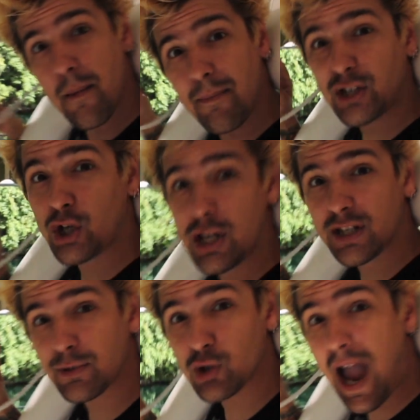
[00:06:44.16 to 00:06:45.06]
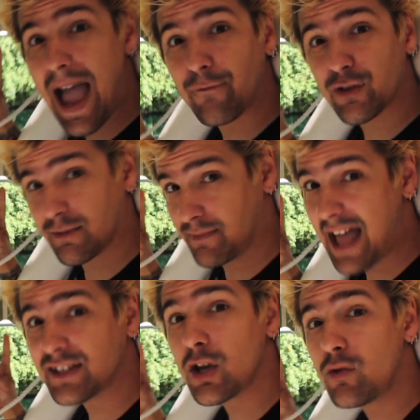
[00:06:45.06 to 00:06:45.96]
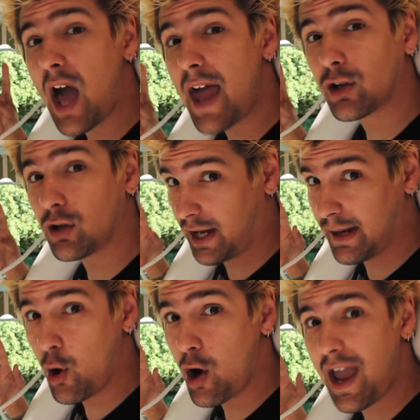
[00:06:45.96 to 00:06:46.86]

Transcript: Make sure you subscribe for some not so nautical anymore